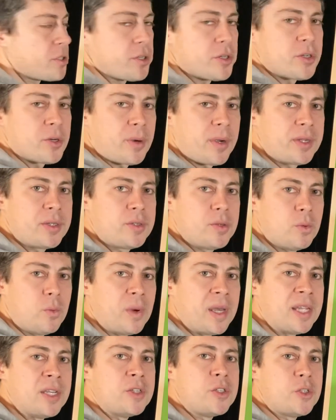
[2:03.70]
are trying to
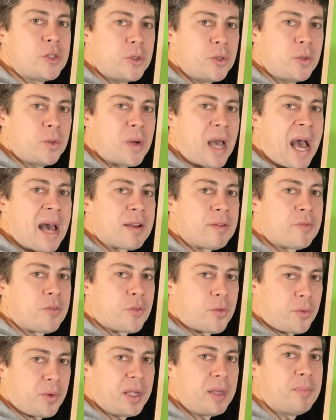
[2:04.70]
win 2 out of
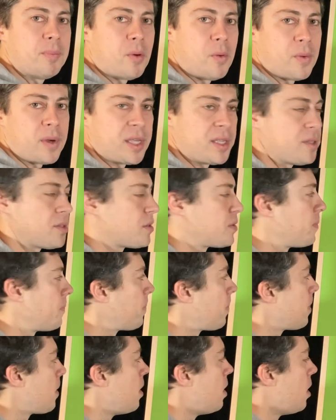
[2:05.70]
3 points
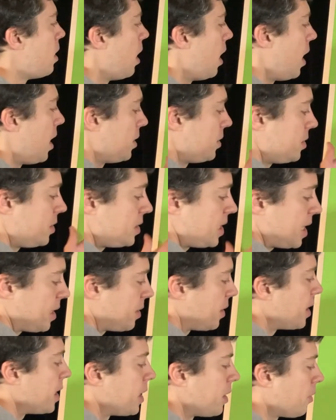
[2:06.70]
to take the
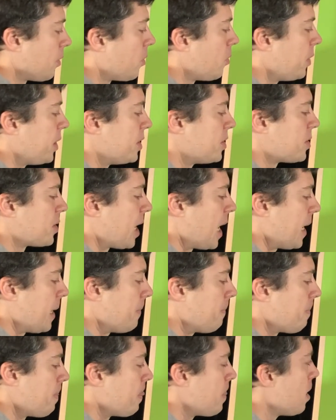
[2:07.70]
king or queen side.
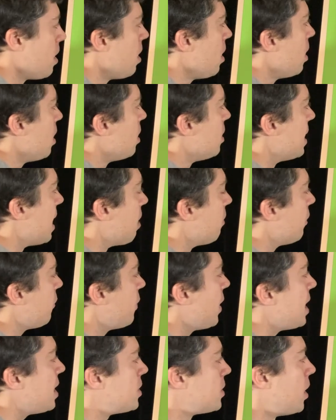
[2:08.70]
Now, if
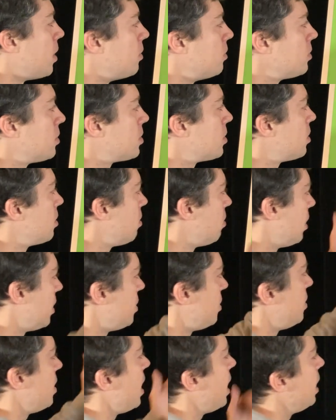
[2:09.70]
they don't,
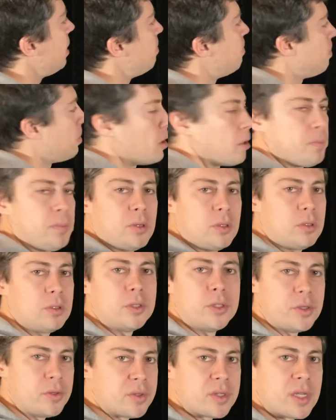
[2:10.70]
let's say purple
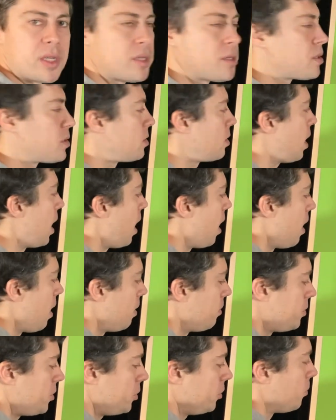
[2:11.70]
loses
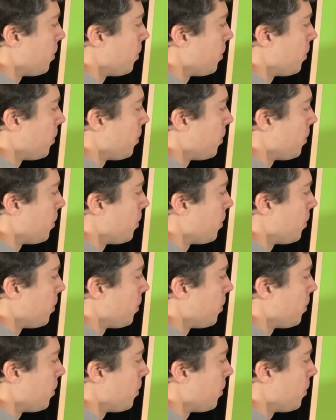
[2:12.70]
to